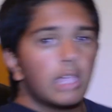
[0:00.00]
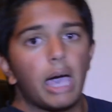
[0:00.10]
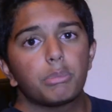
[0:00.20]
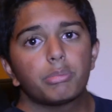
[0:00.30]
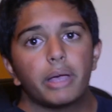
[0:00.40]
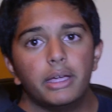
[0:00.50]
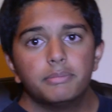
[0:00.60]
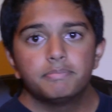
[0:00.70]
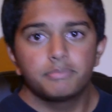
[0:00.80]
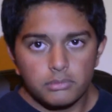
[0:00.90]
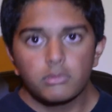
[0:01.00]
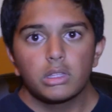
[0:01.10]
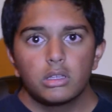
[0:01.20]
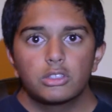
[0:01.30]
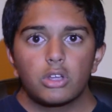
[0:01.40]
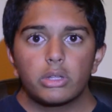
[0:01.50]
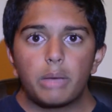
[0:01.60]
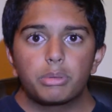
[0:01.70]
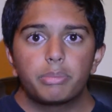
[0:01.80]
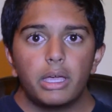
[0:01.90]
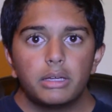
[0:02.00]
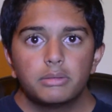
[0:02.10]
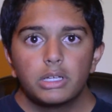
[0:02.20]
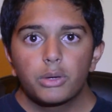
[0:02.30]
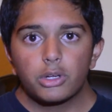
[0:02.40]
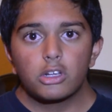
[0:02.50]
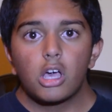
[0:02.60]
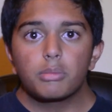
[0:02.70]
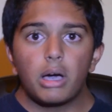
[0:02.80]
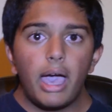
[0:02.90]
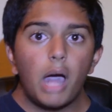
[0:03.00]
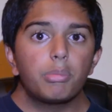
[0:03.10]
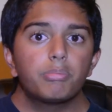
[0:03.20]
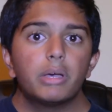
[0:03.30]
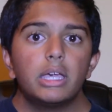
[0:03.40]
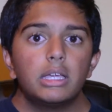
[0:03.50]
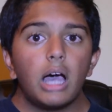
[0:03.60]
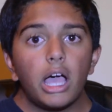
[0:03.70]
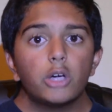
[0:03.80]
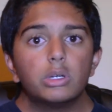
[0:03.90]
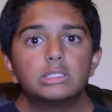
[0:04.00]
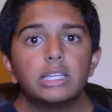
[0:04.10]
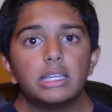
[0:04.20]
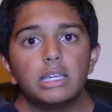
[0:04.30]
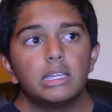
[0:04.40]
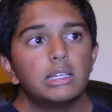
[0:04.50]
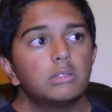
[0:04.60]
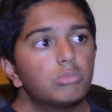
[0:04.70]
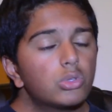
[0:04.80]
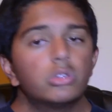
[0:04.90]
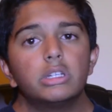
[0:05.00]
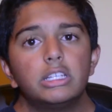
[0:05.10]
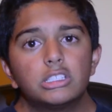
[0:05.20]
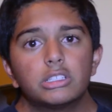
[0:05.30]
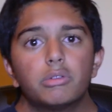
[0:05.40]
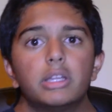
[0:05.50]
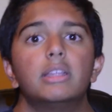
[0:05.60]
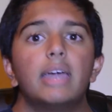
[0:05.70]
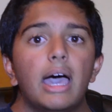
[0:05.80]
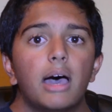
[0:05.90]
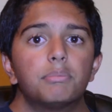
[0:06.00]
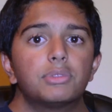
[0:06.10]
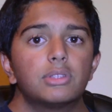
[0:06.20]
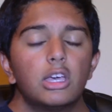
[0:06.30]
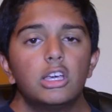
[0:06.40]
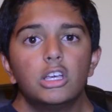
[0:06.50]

Apple Pay. It's called Apple Pay. We're going to talk about Apple Pay, iOS 8, and more integrated apps.